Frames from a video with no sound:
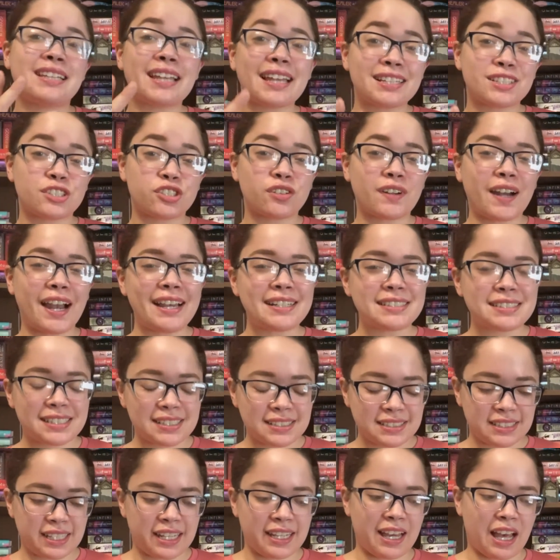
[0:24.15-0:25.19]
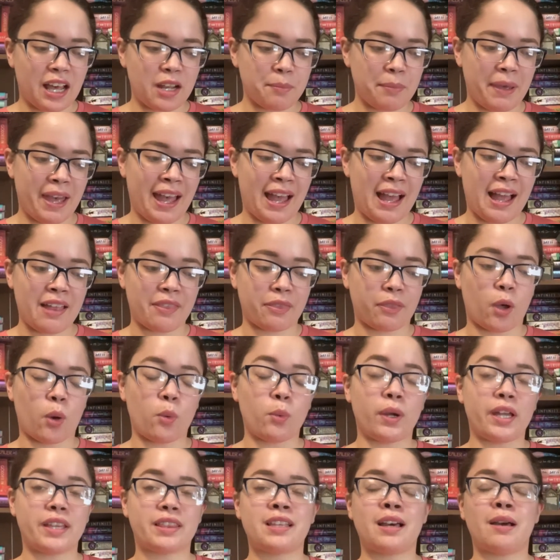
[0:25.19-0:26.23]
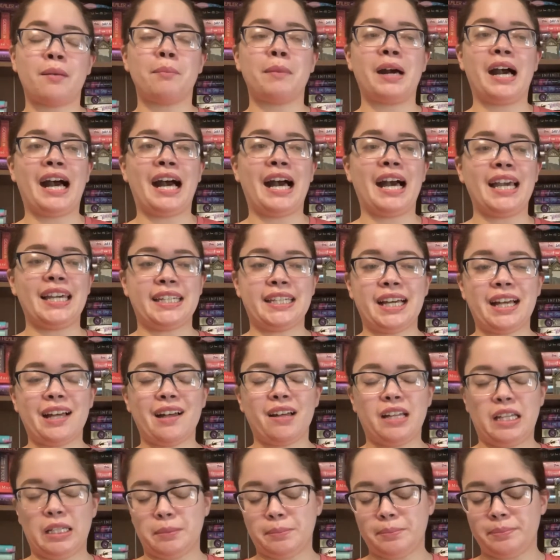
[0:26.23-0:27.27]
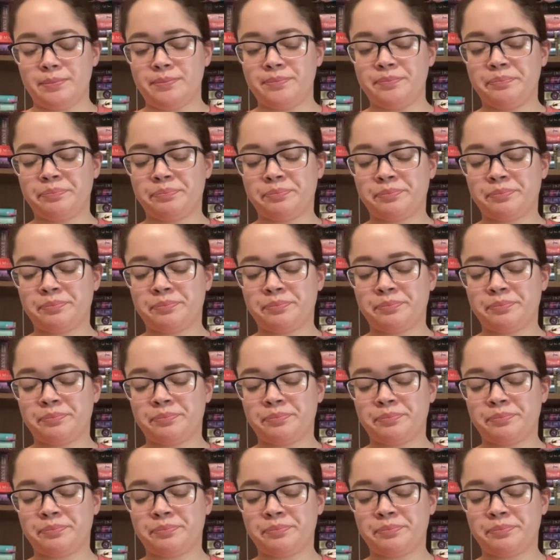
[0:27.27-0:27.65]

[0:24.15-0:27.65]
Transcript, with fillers: try to stay on path with my um